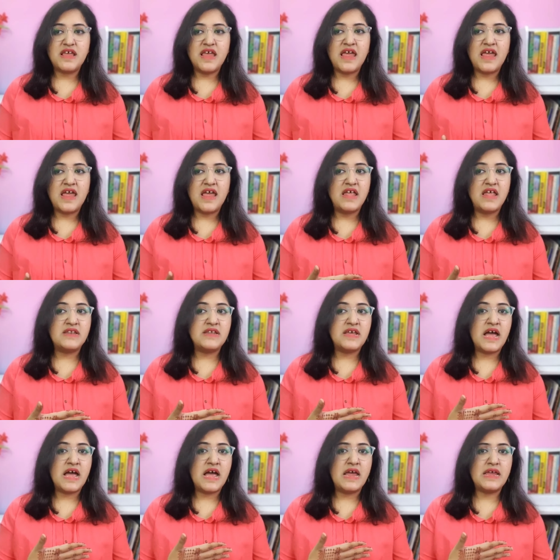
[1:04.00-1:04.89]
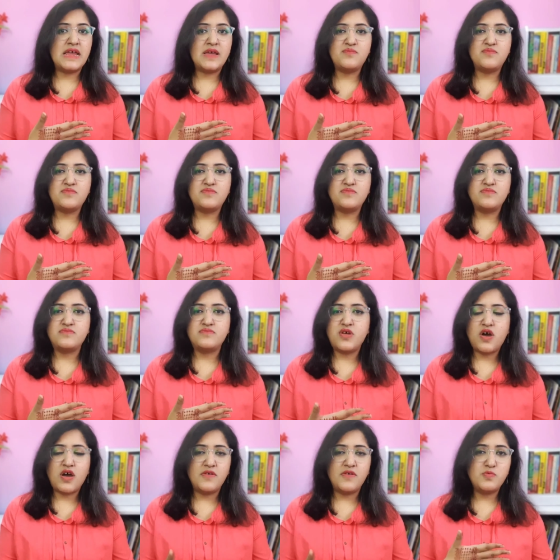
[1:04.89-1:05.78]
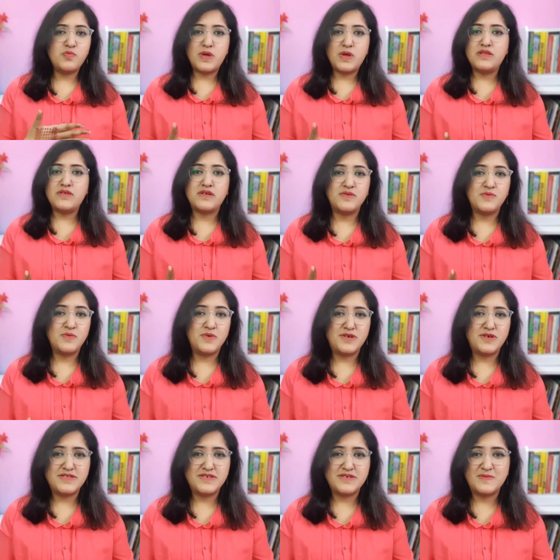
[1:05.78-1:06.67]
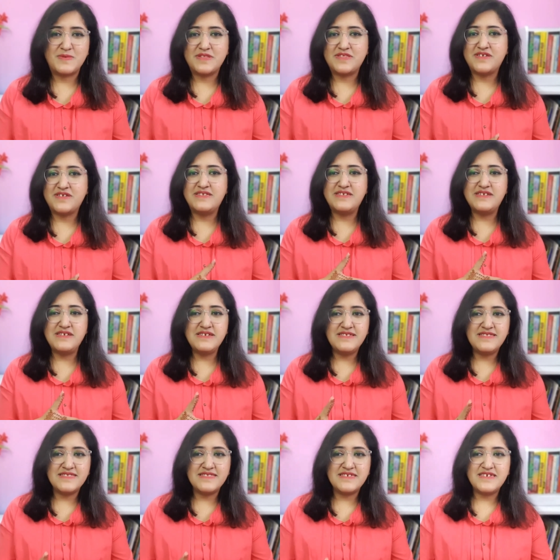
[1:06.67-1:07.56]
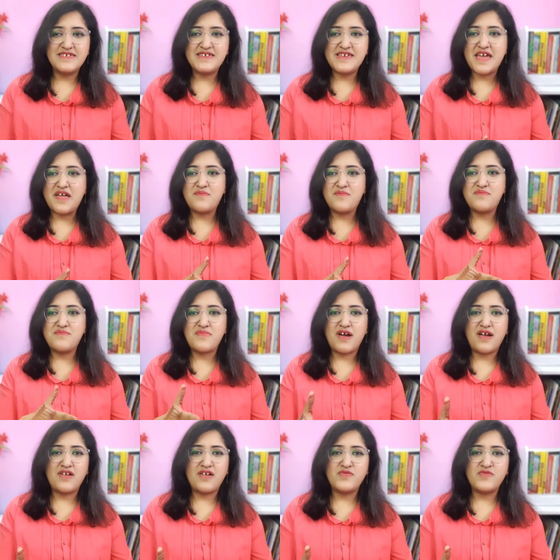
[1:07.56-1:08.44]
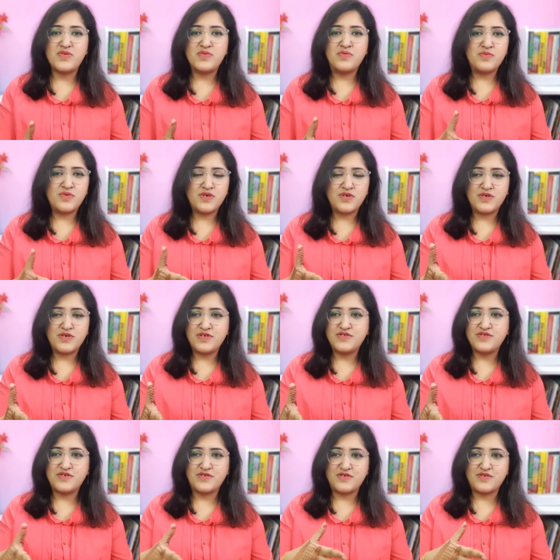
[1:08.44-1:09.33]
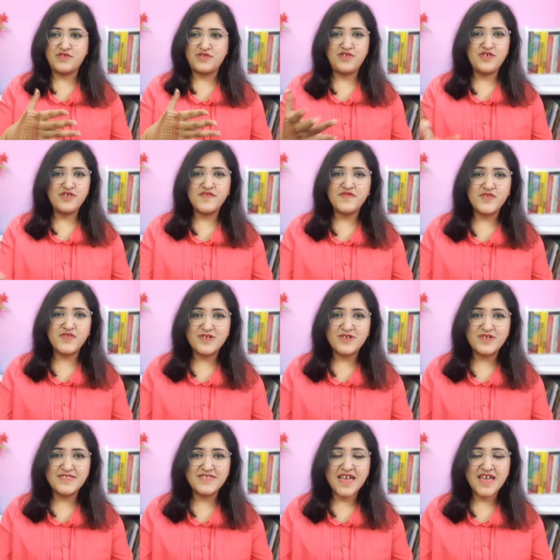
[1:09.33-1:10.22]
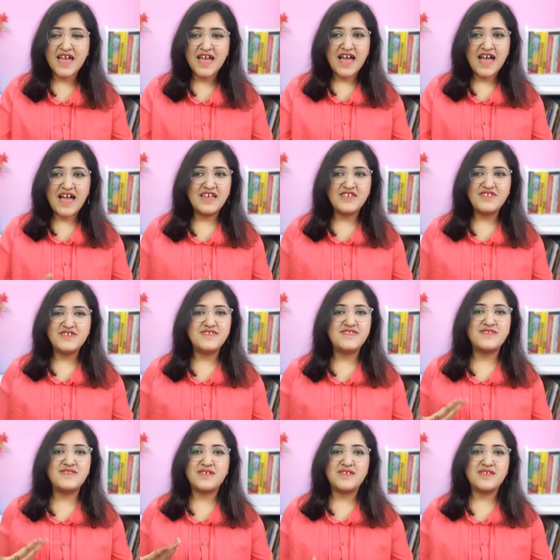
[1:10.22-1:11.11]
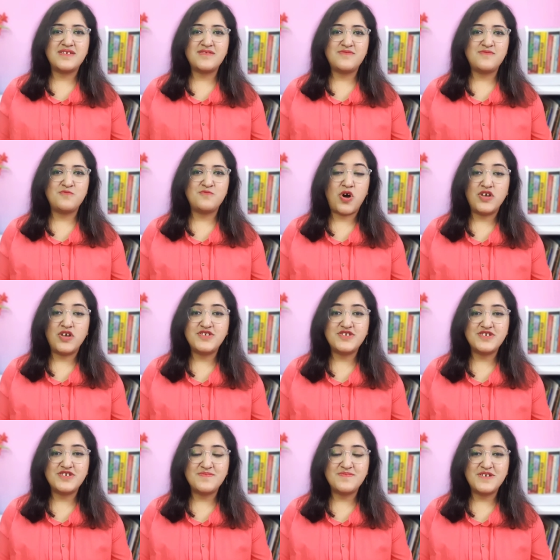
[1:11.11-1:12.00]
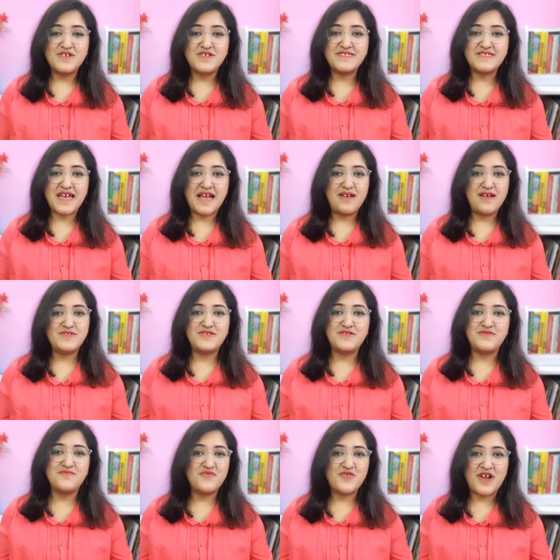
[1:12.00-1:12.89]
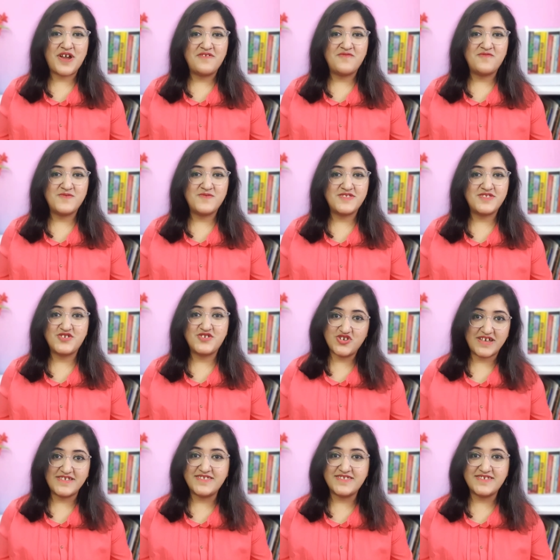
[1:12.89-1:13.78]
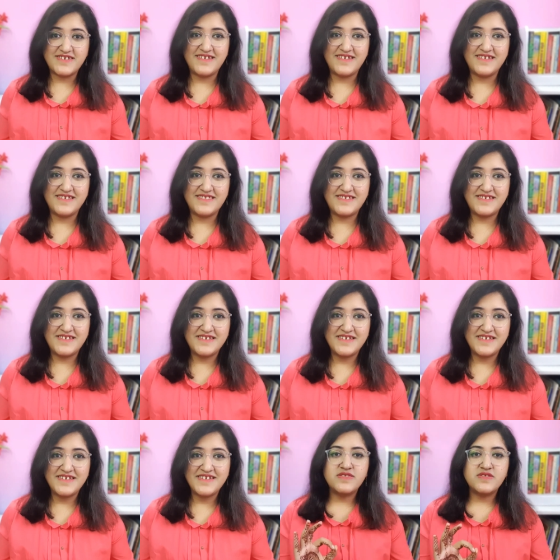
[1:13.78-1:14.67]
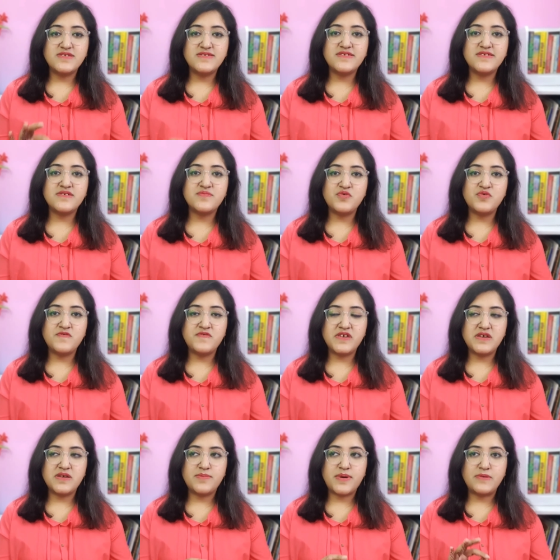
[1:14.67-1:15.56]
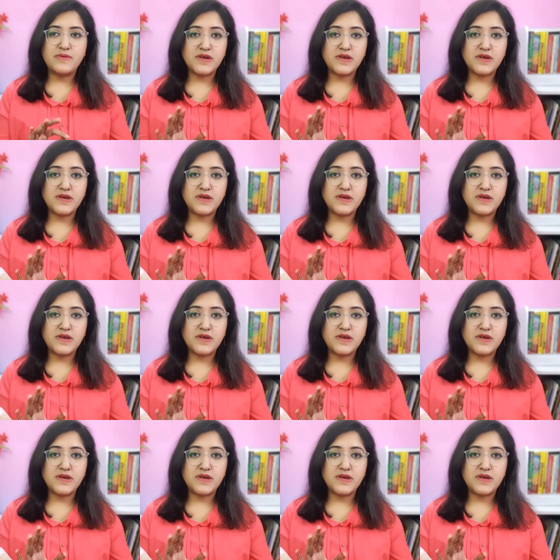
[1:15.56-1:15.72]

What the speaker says: and I am not well conversant with the DC and Marvel world or universe. I just watched it because Amazon Prime was suggesting it. So this is a movie about